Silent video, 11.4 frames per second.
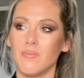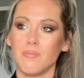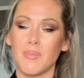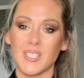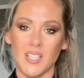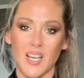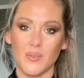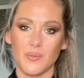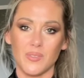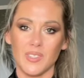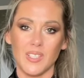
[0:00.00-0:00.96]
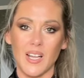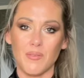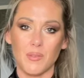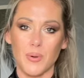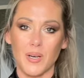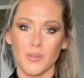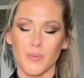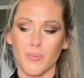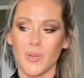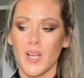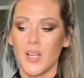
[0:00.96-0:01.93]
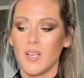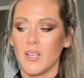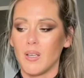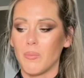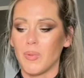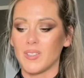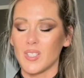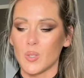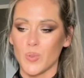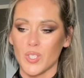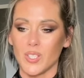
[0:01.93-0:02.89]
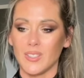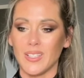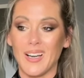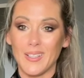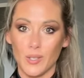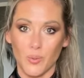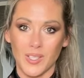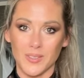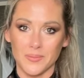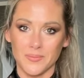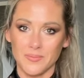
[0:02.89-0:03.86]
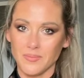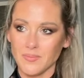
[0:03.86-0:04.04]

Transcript: must have in every wardrobe, but especially the leather one.